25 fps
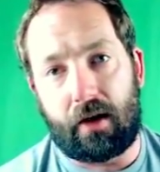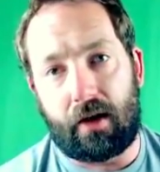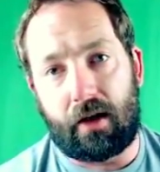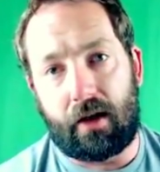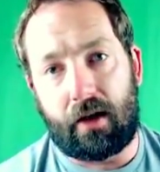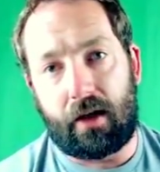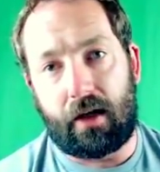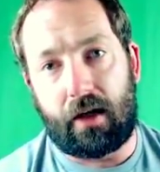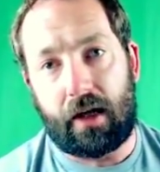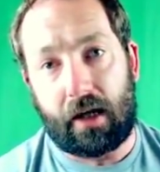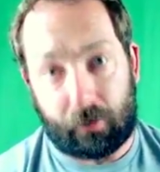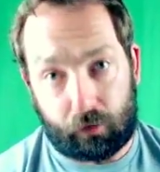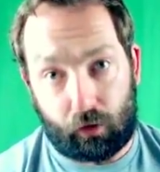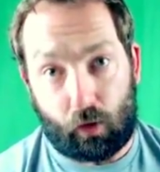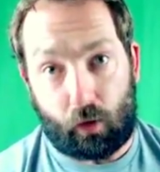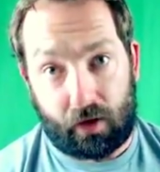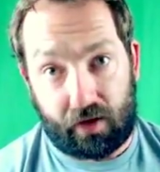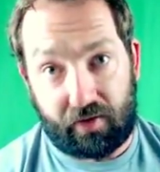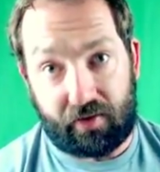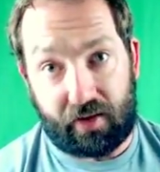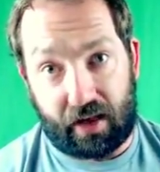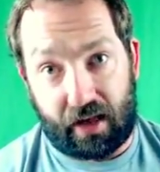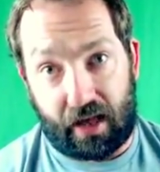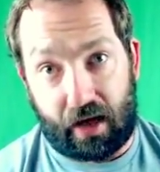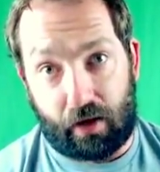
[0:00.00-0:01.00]
It's going
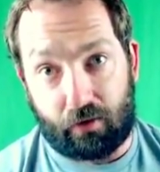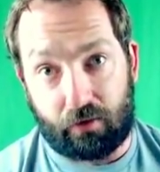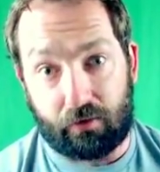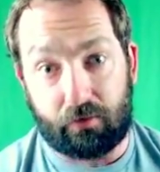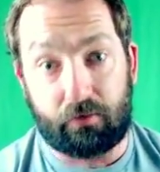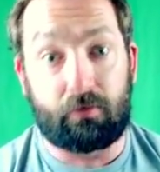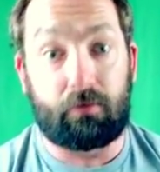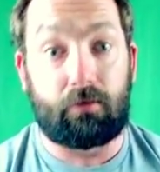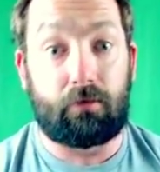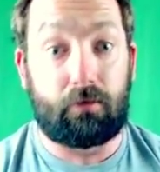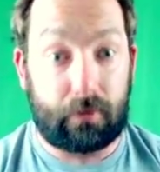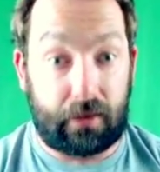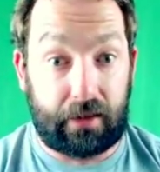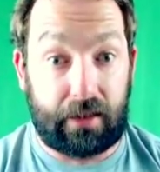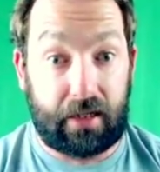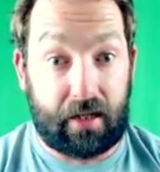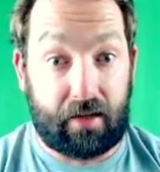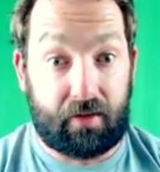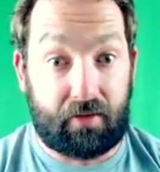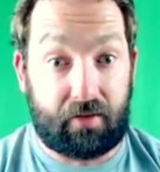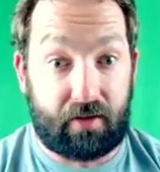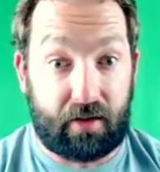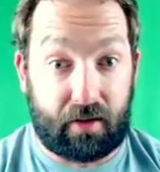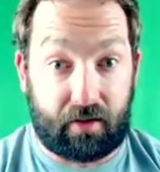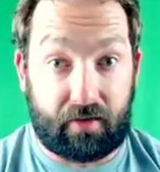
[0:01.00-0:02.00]
to sell out. It
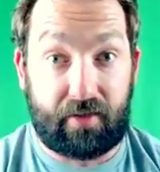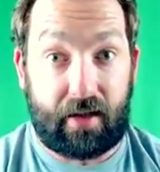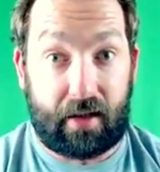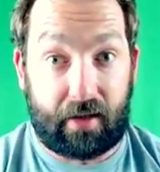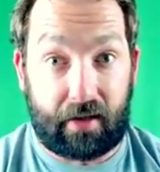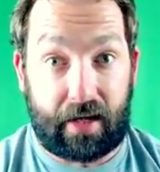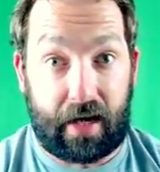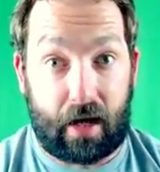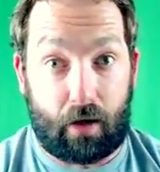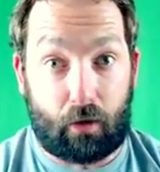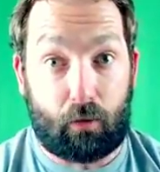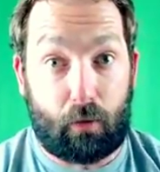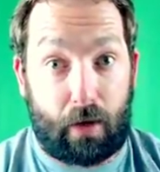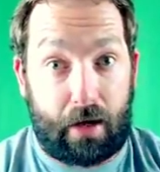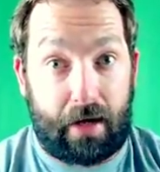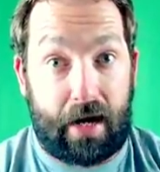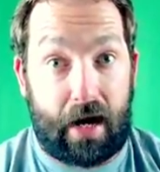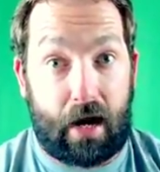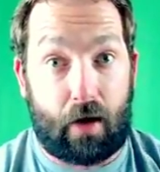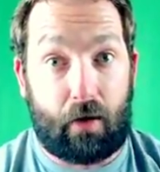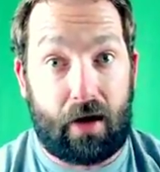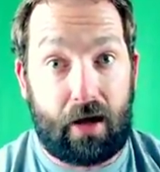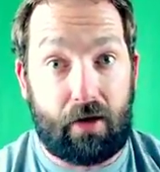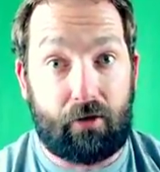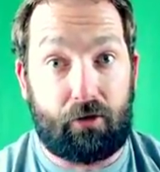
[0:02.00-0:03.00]
is. It's selling out right
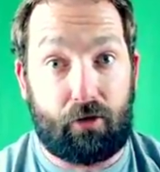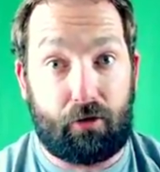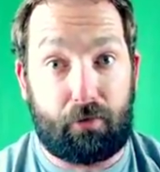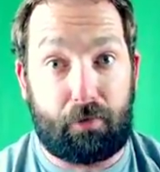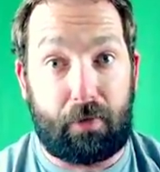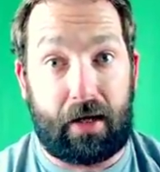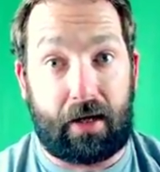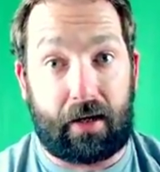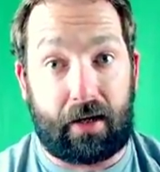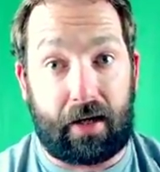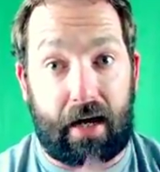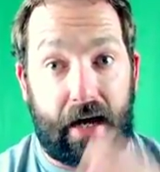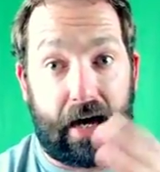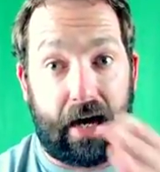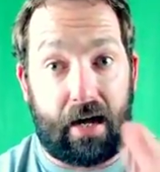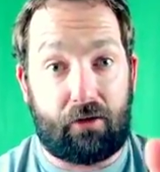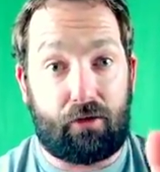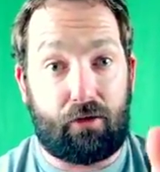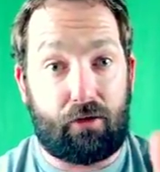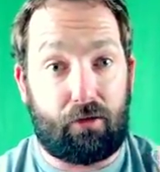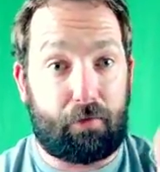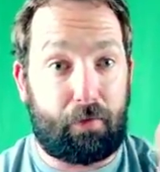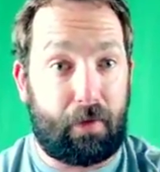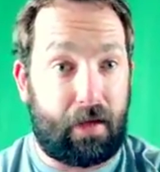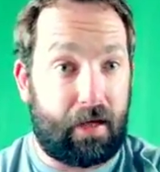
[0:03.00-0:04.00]
now as you speak. As
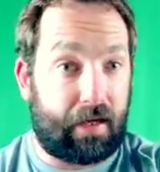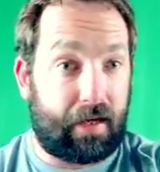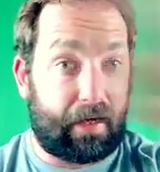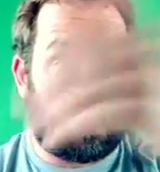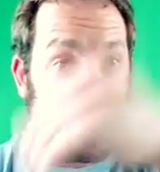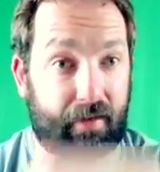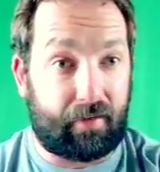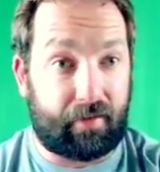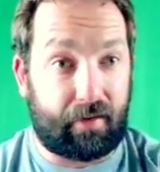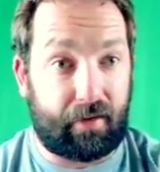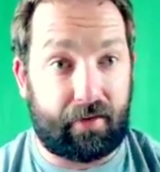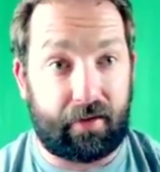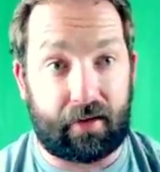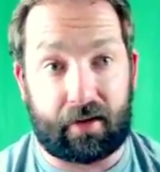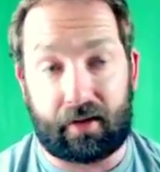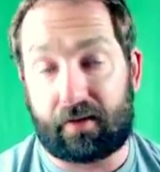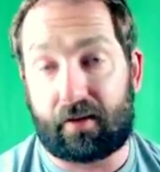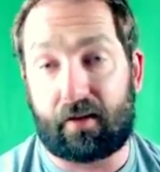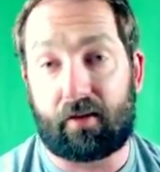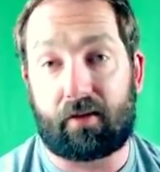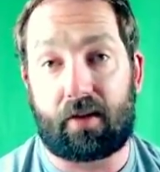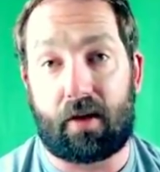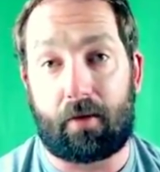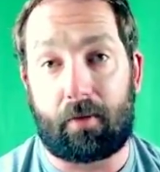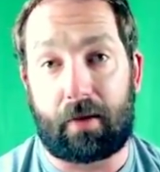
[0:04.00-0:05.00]
you speak, I can see ticket
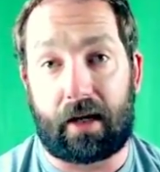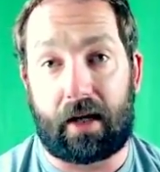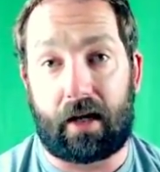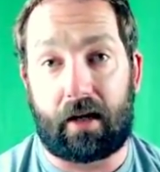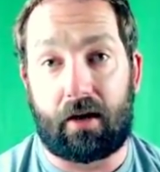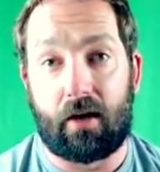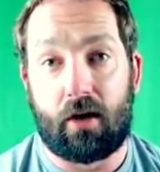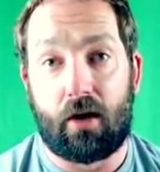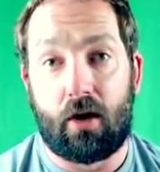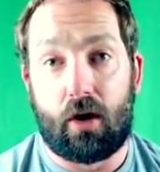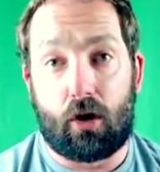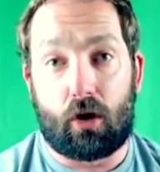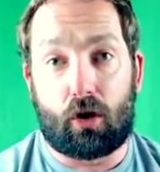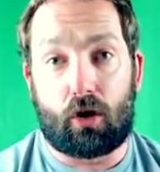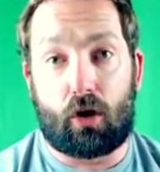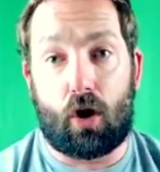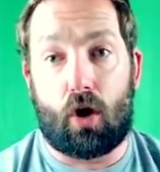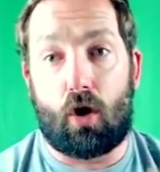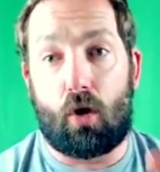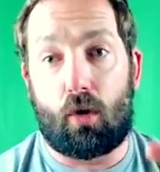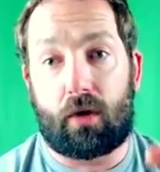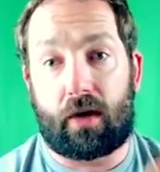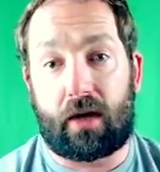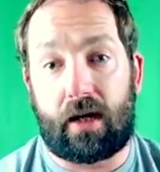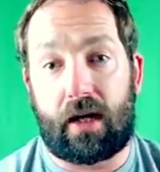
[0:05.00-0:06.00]
sales coming in.
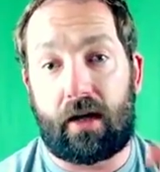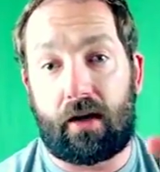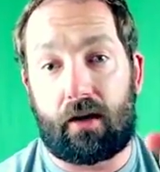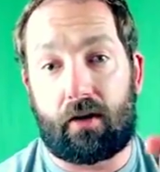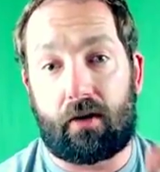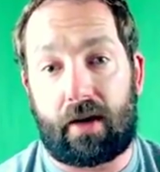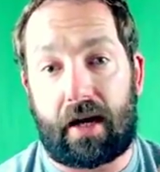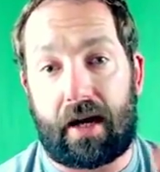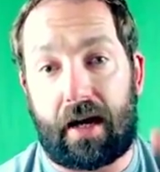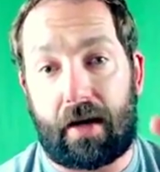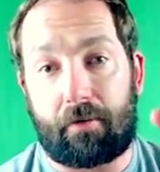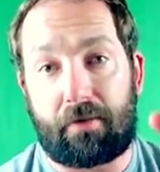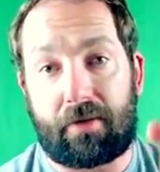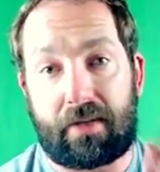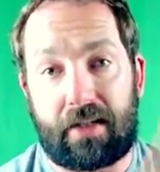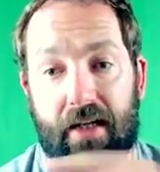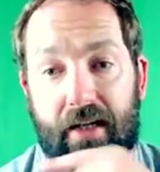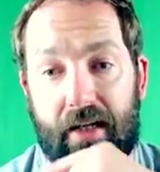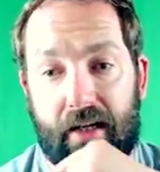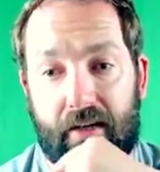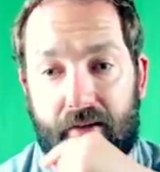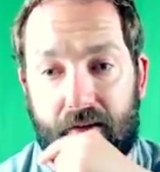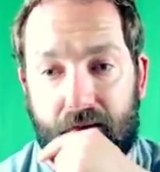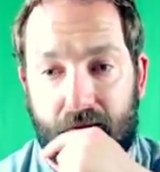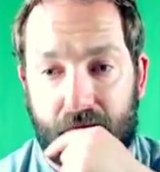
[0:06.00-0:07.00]
Go get your damn
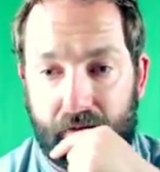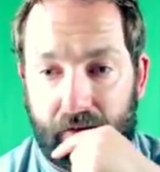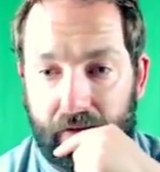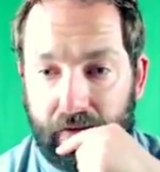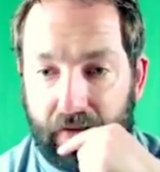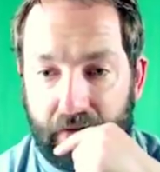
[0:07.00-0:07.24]
tickets.